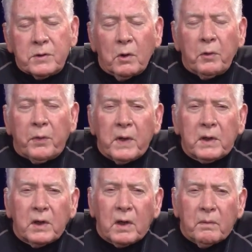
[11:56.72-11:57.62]
Still
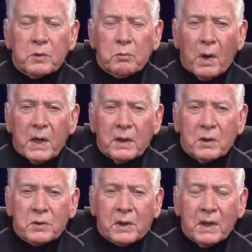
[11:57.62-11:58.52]
thinking of his
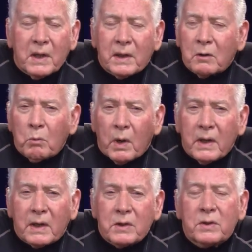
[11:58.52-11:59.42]
reign as king and
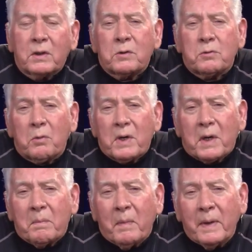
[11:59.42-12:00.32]
running as in his
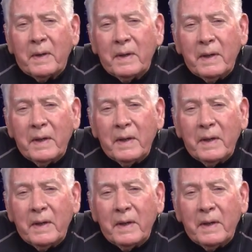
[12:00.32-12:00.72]
dream,